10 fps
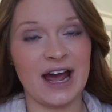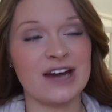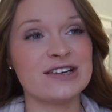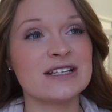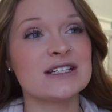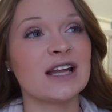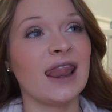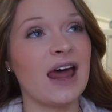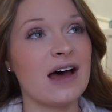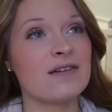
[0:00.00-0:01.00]
I just
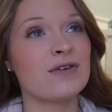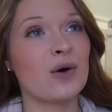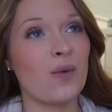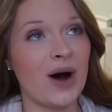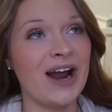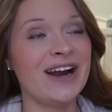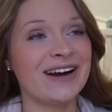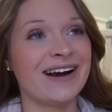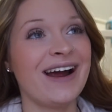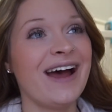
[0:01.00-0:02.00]
love
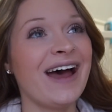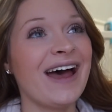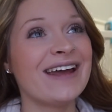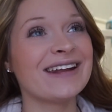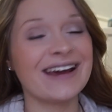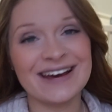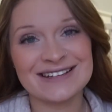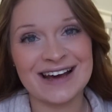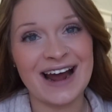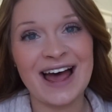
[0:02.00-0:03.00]
water. And like I
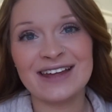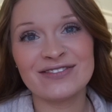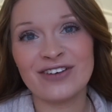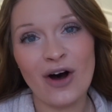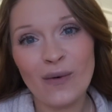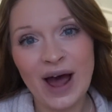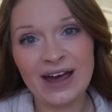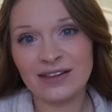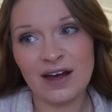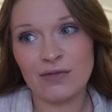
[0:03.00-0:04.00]
said,
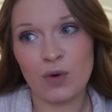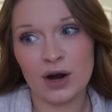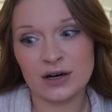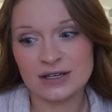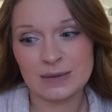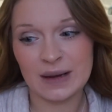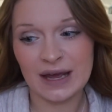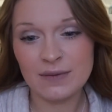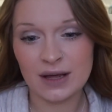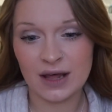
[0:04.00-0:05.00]
I love water to
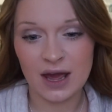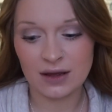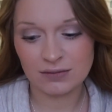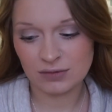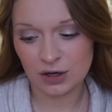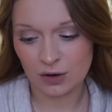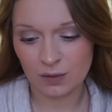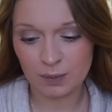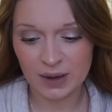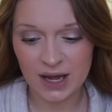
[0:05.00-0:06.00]
begin with.
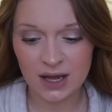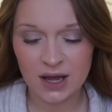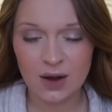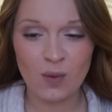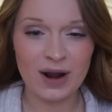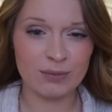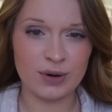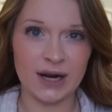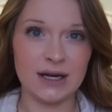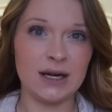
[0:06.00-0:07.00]
But when I'm
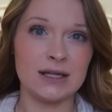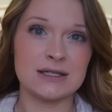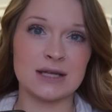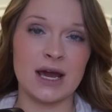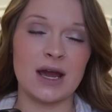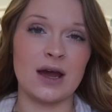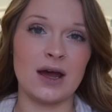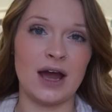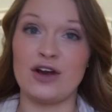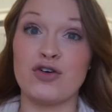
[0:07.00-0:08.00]
pregnant, it's like
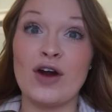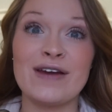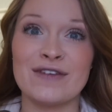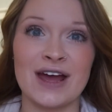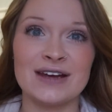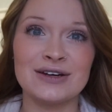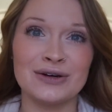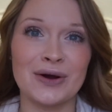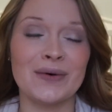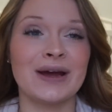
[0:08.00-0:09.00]
I crave it,
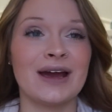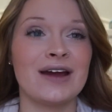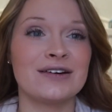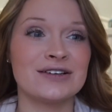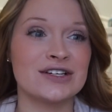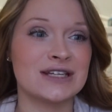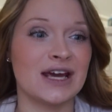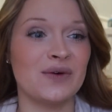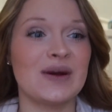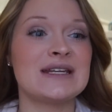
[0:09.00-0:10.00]
like I just
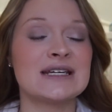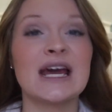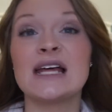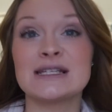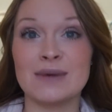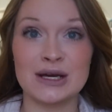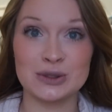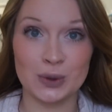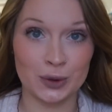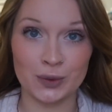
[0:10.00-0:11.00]
can't wait to get some ice
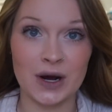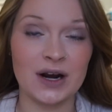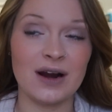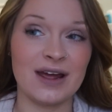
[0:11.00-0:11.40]
cold water.